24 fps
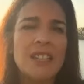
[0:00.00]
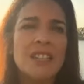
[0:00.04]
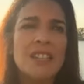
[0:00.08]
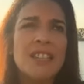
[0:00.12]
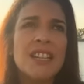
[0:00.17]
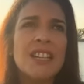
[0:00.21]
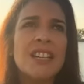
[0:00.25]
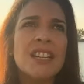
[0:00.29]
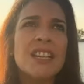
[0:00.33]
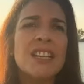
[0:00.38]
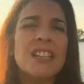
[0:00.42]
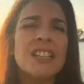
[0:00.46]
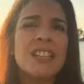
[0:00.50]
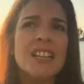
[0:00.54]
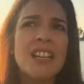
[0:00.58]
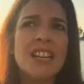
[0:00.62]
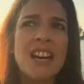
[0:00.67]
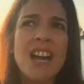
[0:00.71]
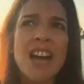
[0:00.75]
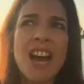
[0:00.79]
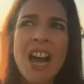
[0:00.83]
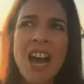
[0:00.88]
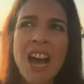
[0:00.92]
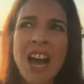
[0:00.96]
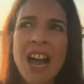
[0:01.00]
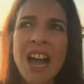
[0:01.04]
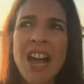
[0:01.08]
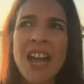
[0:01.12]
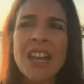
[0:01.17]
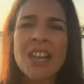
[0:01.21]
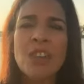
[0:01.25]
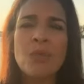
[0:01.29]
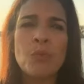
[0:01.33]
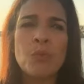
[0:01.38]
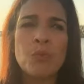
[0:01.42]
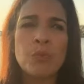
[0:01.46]
the
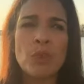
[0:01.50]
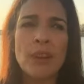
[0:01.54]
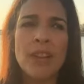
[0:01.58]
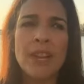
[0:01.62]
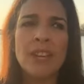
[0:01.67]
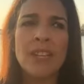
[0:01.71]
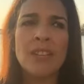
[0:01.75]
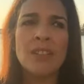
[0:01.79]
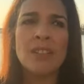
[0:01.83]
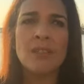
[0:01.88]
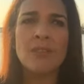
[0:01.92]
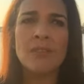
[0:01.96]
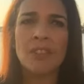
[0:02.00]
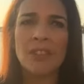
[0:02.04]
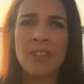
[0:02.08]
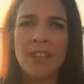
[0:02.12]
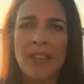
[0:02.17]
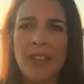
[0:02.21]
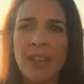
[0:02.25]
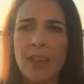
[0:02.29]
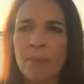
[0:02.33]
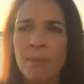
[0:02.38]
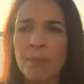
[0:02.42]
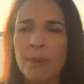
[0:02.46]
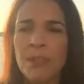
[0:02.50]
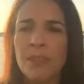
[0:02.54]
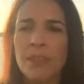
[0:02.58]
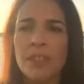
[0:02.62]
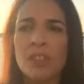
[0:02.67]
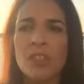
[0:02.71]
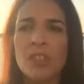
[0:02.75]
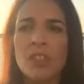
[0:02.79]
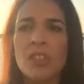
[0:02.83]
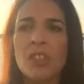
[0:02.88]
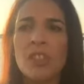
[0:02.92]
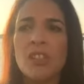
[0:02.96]
high rate of
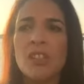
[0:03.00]
unhappiness